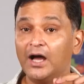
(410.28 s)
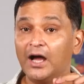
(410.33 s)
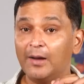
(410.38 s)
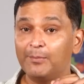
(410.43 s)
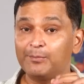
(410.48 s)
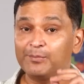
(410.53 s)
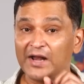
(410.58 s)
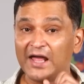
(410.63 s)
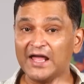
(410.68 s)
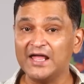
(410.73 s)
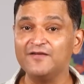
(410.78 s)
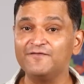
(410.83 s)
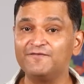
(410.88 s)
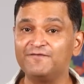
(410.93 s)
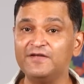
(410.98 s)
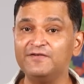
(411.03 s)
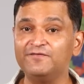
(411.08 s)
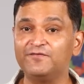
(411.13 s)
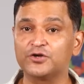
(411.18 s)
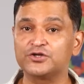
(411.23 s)
Applying
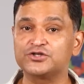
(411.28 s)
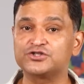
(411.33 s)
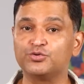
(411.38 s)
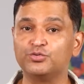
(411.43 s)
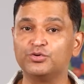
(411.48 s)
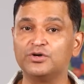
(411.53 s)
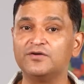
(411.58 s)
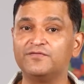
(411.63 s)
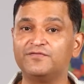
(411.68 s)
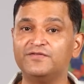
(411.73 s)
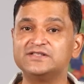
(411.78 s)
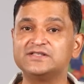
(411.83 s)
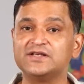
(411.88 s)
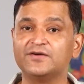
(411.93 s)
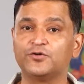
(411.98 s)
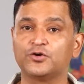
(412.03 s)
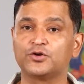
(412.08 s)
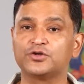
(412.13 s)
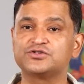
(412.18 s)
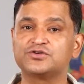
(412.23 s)
fee for a student
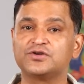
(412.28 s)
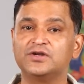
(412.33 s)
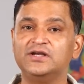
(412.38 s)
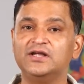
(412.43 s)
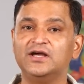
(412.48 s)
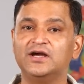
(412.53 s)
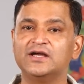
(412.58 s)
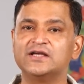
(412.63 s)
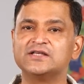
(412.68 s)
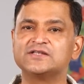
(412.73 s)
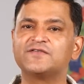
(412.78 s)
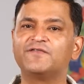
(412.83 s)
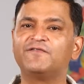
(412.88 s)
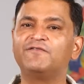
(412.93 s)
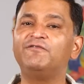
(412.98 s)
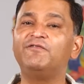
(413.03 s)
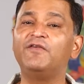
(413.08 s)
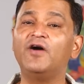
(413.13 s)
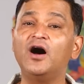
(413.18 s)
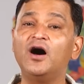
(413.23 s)
visa for Australia is
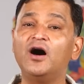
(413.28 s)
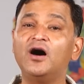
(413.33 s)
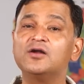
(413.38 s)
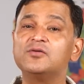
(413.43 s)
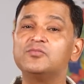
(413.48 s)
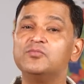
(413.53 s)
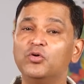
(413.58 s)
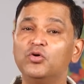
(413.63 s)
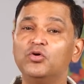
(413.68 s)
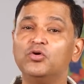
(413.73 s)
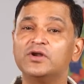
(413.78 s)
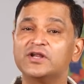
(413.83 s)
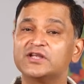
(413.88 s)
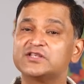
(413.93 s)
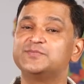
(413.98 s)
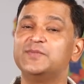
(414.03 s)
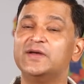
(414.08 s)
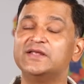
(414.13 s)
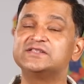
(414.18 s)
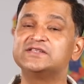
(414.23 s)
far more
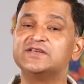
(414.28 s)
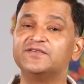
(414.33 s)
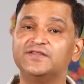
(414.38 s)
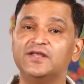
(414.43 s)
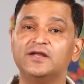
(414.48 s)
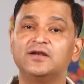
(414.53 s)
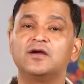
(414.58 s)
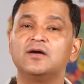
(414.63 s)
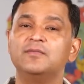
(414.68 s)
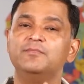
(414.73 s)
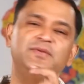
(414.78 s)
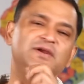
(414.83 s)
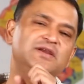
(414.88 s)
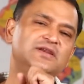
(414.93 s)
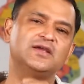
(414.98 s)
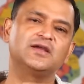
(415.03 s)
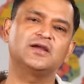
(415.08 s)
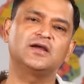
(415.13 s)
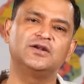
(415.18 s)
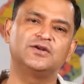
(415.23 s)
expensive than
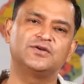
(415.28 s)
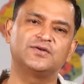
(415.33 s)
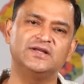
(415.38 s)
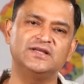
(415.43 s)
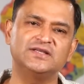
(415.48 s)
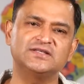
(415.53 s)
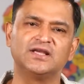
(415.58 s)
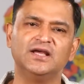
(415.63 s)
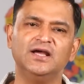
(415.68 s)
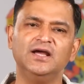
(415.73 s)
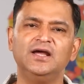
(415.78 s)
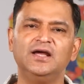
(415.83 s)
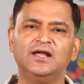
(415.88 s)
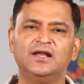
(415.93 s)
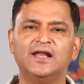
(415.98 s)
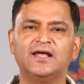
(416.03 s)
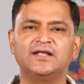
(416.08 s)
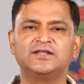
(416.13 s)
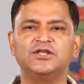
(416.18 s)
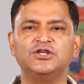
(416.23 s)
competing countries
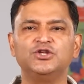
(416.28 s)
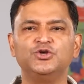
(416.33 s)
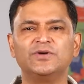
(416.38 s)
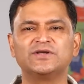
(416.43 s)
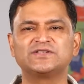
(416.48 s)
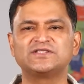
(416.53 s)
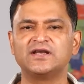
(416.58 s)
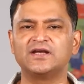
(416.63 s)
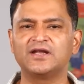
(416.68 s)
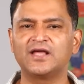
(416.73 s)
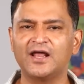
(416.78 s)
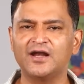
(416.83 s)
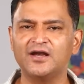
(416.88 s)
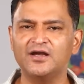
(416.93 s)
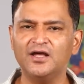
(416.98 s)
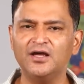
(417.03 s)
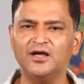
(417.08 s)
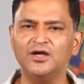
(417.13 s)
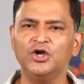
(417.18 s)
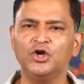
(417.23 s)
like the US and
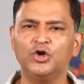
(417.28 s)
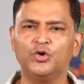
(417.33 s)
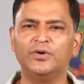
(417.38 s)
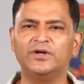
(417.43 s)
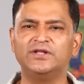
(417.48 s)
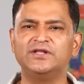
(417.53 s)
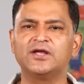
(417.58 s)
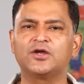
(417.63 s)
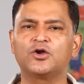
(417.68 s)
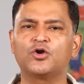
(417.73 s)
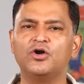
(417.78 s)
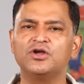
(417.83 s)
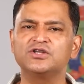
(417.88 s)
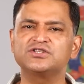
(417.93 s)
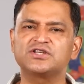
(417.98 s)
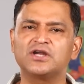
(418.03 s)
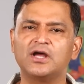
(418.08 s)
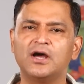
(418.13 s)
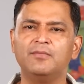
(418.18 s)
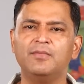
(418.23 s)
Canada, where they
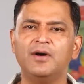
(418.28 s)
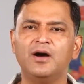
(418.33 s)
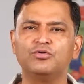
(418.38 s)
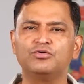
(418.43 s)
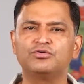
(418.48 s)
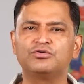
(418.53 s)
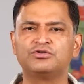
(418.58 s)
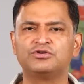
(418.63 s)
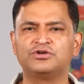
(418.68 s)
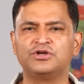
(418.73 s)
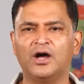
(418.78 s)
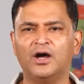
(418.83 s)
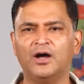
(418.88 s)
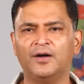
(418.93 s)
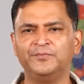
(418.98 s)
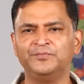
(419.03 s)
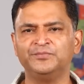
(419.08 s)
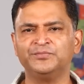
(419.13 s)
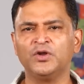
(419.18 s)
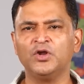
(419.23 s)
cost about
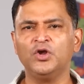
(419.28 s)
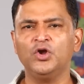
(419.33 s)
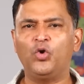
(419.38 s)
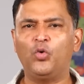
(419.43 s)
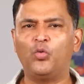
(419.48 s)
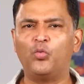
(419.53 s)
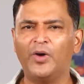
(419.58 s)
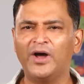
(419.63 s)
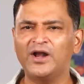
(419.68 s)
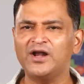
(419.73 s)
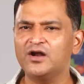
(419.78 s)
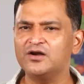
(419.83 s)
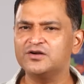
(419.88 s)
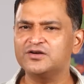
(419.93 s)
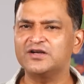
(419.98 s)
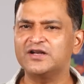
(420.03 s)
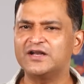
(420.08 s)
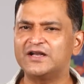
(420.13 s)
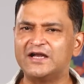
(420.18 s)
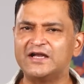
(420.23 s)

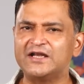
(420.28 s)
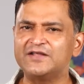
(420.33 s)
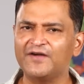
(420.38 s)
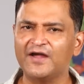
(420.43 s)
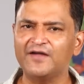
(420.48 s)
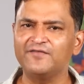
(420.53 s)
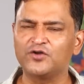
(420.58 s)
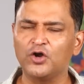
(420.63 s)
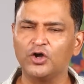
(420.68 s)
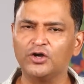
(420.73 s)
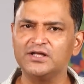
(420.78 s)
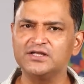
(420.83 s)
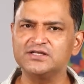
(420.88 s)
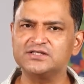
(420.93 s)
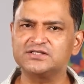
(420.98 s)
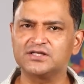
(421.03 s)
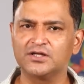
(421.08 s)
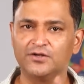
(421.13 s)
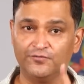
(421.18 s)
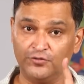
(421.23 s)

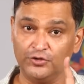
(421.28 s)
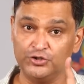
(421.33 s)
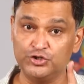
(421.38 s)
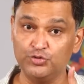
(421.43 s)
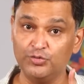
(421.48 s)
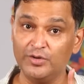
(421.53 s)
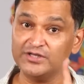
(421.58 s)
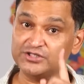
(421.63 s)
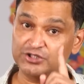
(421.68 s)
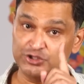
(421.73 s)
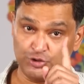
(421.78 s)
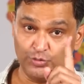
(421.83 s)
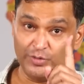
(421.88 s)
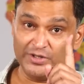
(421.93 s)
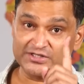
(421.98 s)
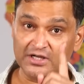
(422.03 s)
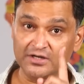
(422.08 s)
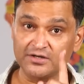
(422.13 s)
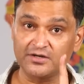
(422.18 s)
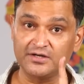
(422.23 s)
$185 for US
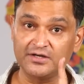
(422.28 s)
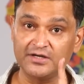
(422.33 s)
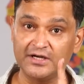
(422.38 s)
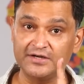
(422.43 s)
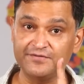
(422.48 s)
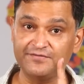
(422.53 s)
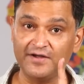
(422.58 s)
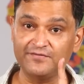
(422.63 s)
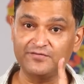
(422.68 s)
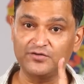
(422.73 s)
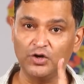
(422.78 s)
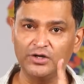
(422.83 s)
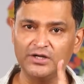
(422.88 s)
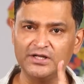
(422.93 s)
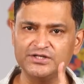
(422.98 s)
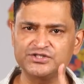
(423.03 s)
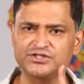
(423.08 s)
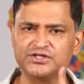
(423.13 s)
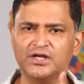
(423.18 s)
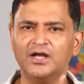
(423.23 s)

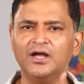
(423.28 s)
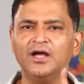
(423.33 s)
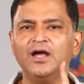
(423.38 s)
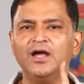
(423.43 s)
$185,